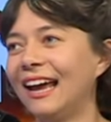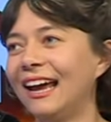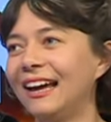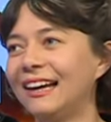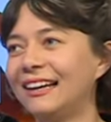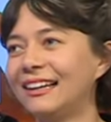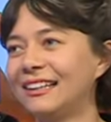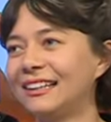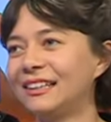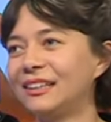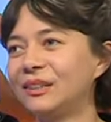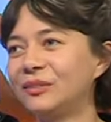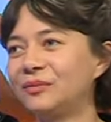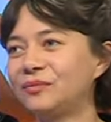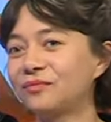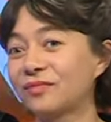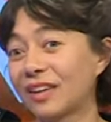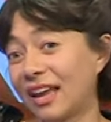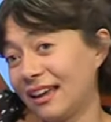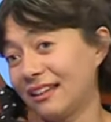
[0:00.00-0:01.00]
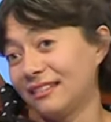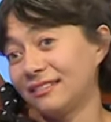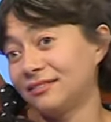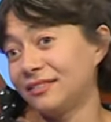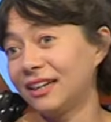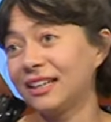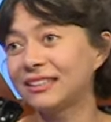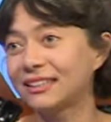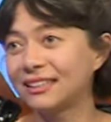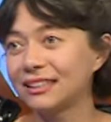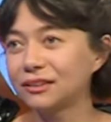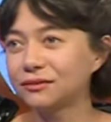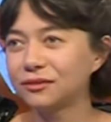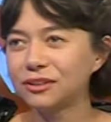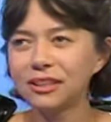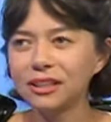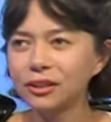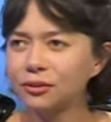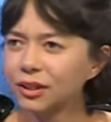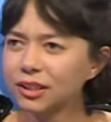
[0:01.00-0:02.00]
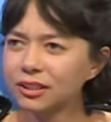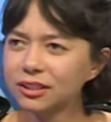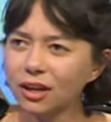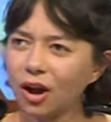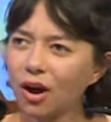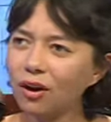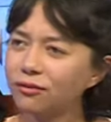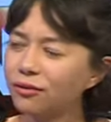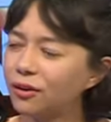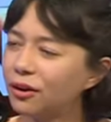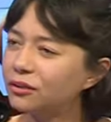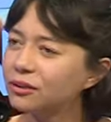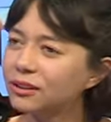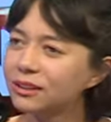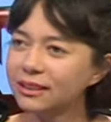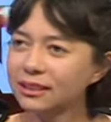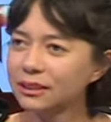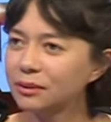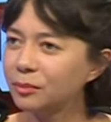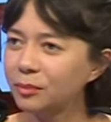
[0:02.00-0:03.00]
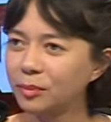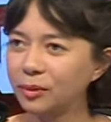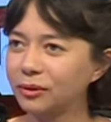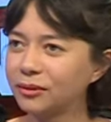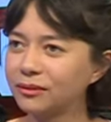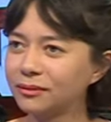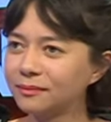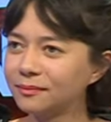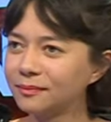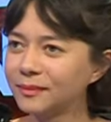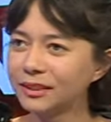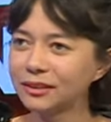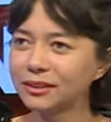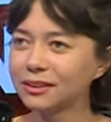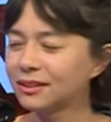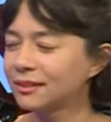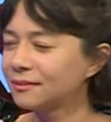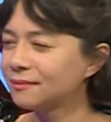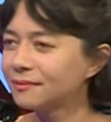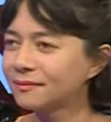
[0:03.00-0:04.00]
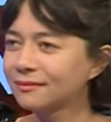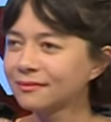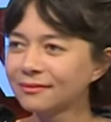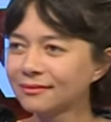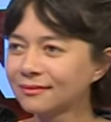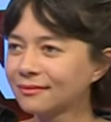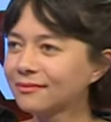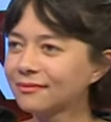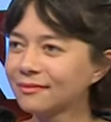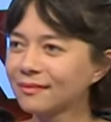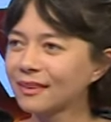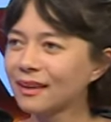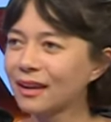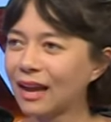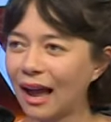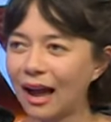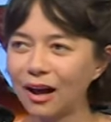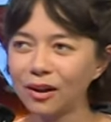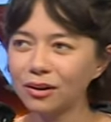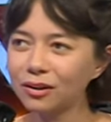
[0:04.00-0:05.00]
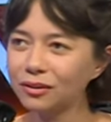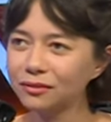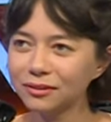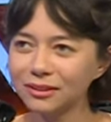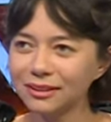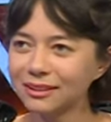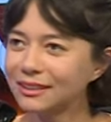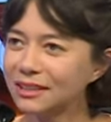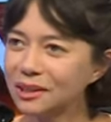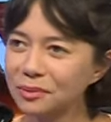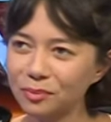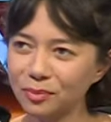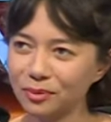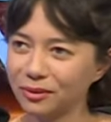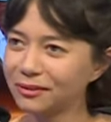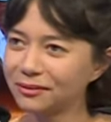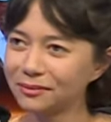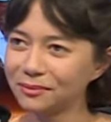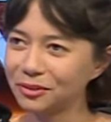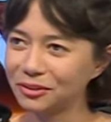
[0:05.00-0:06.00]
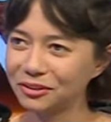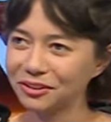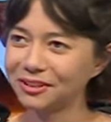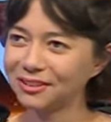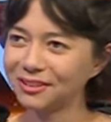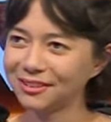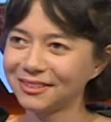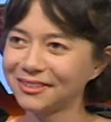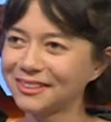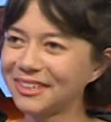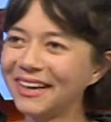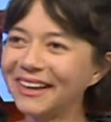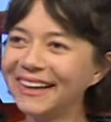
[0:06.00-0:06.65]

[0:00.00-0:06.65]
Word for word: um, and that's it. The lyrics are very simple because our love is simple, Mauritius.